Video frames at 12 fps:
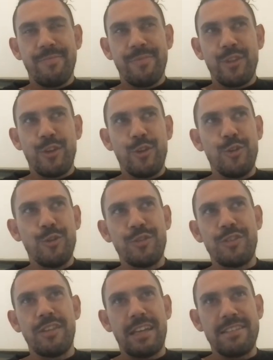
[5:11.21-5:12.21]

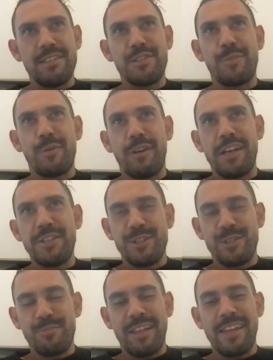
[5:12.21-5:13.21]
used as inspiration
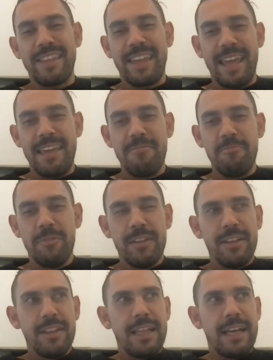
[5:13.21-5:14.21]
to play the game.
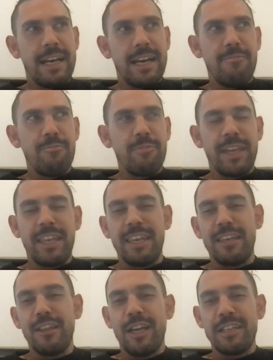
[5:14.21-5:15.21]
He
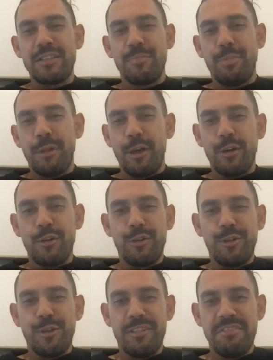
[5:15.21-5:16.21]
didn't like to block
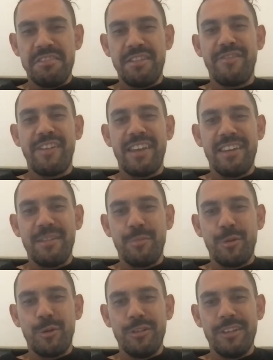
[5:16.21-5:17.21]
or defend the
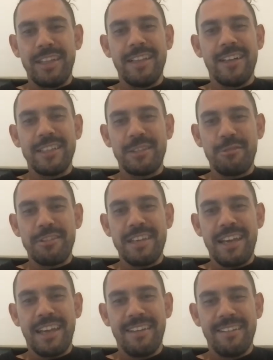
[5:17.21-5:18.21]
ball. He liked to
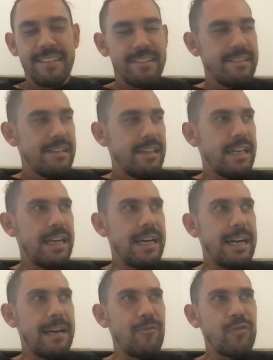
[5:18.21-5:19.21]
attack.
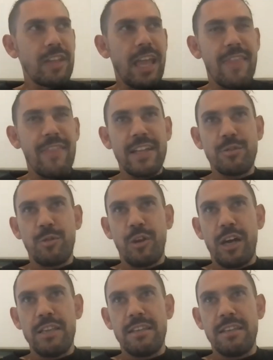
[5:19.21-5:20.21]
And that's what
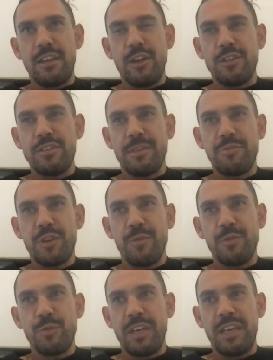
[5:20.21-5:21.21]
I did.
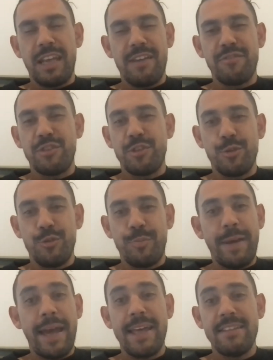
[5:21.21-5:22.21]
Sometimes we didn't have two
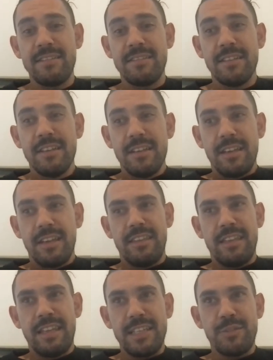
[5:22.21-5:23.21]
pads in
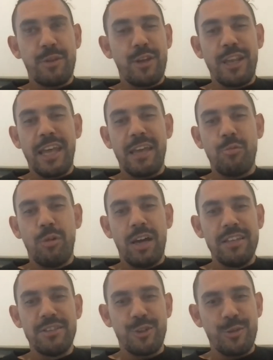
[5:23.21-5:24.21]
the nets. We only had
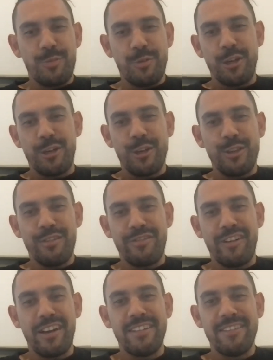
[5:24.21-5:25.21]
one, so you put it on the
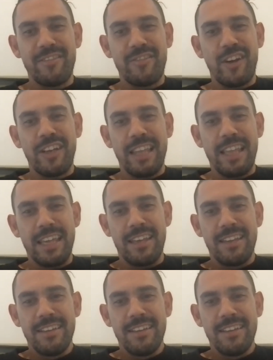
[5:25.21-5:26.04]
front leg.